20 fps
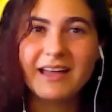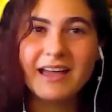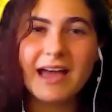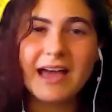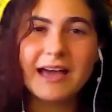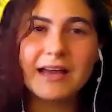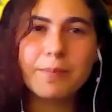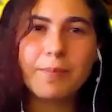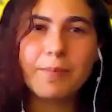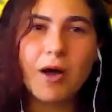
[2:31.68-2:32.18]

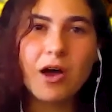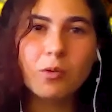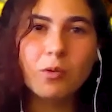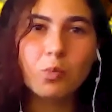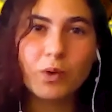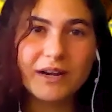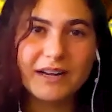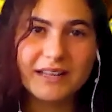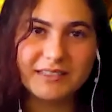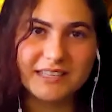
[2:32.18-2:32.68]
and upon
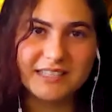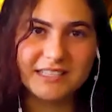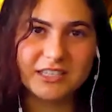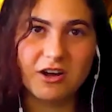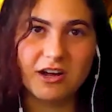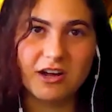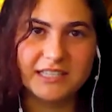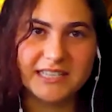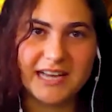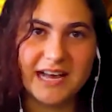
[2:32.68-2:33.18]
winning this
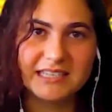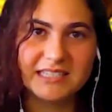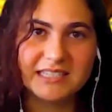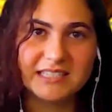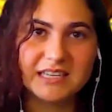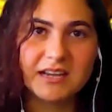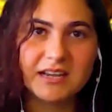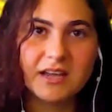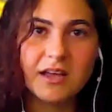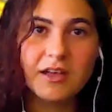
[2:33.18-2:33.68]
contest,
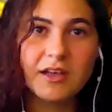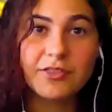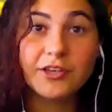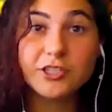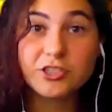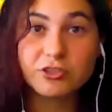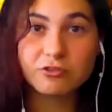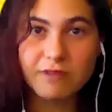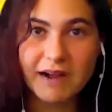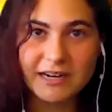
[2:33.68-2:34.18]
the
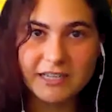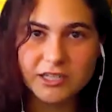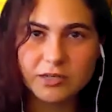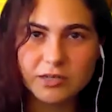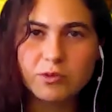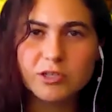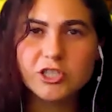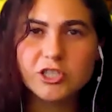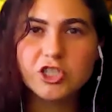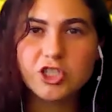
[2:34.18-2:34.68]
director
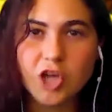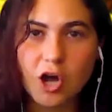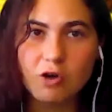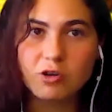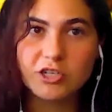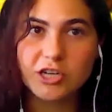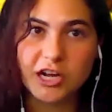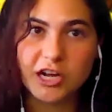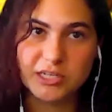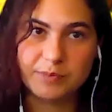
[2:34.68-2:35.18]
was so
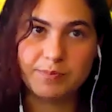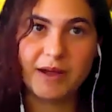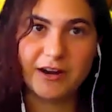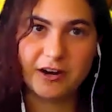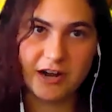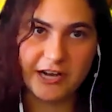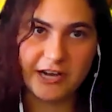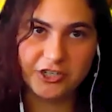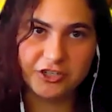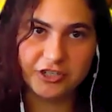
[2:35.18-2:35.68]
touched by
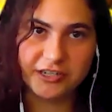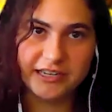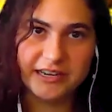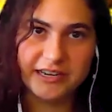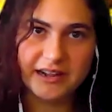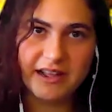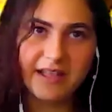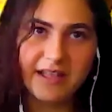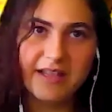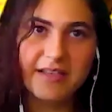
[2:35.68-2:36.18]
her entry
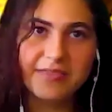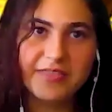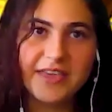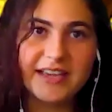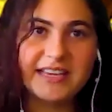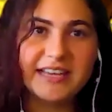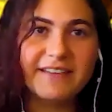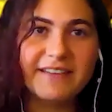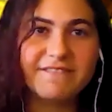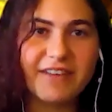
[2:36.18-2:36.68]
that
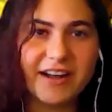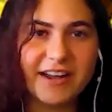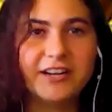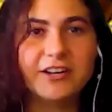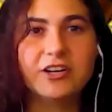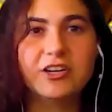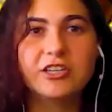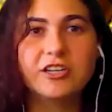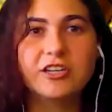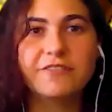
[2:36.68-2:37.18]
he
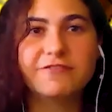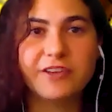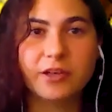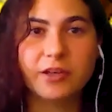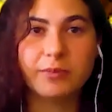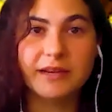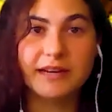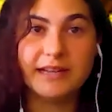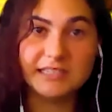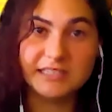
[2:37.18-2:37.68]
invited her to
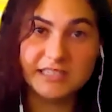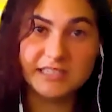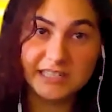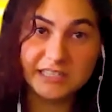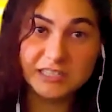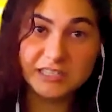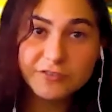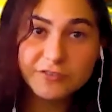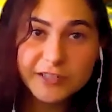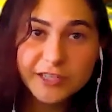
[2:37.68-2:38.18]
film an
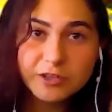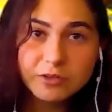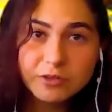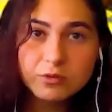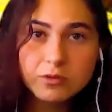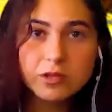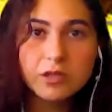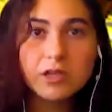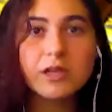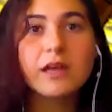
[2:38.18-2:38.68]
interview
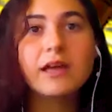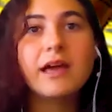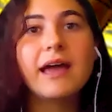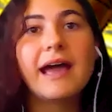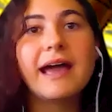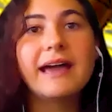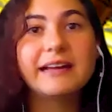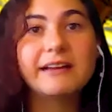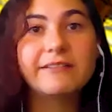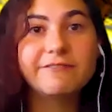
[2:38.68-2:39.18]

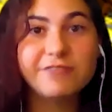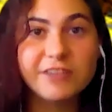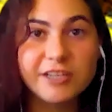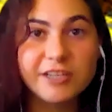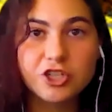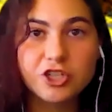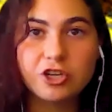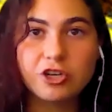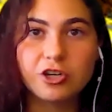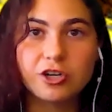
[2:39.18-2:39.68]
and
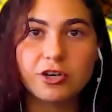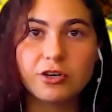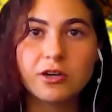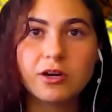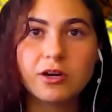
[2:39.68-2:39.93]
feature her